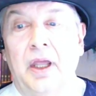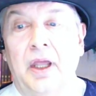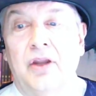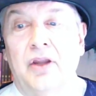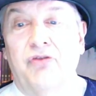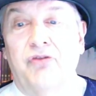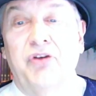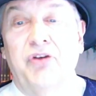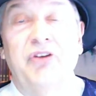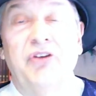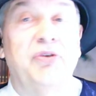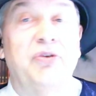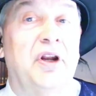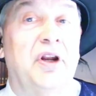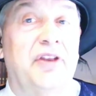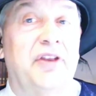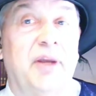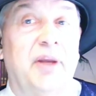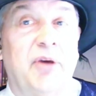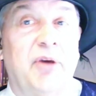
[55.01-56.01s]
The
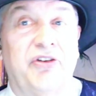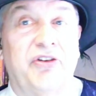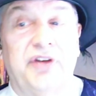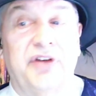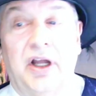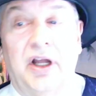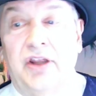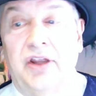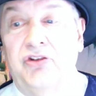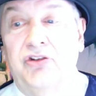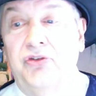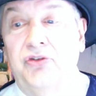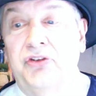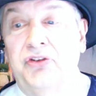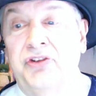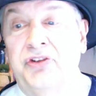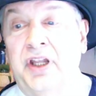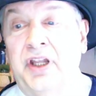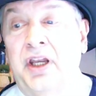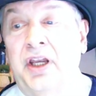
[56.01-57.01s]
frustrating thing about style issues
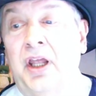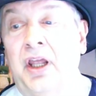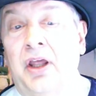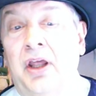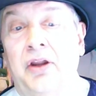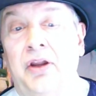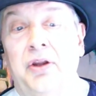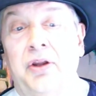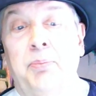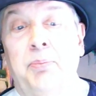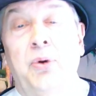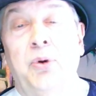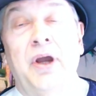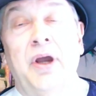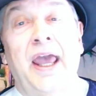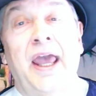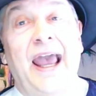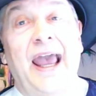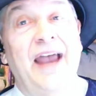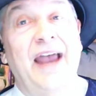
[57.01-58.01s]
is that the
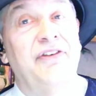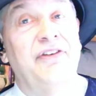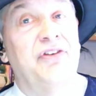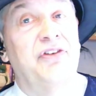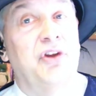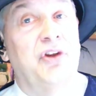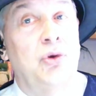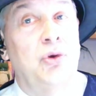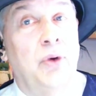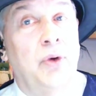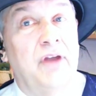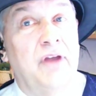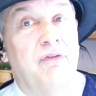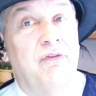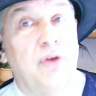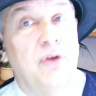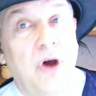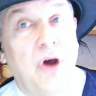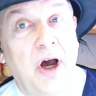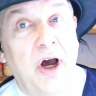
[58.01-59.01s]
book has this annoying
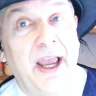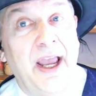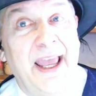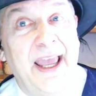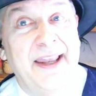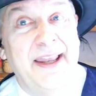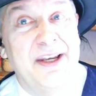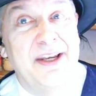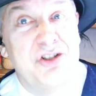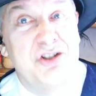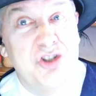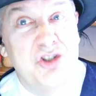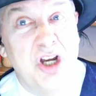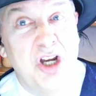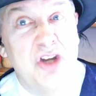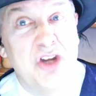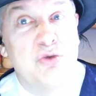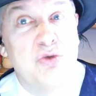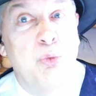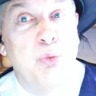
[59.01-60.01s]
flaw and it
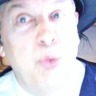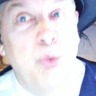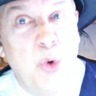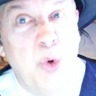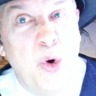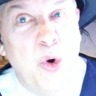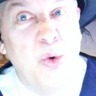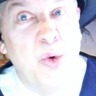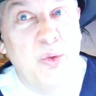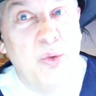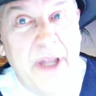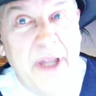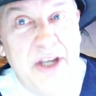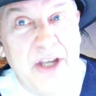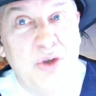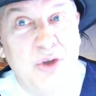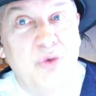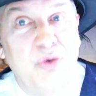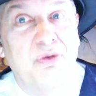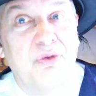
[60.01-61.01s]
just won't
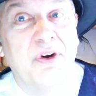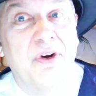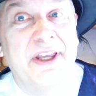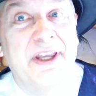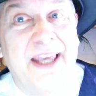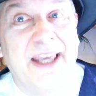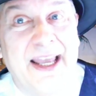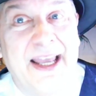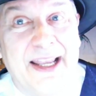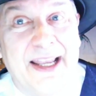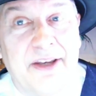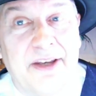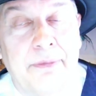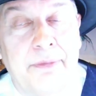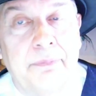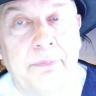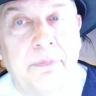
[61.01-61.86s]
let you forget it.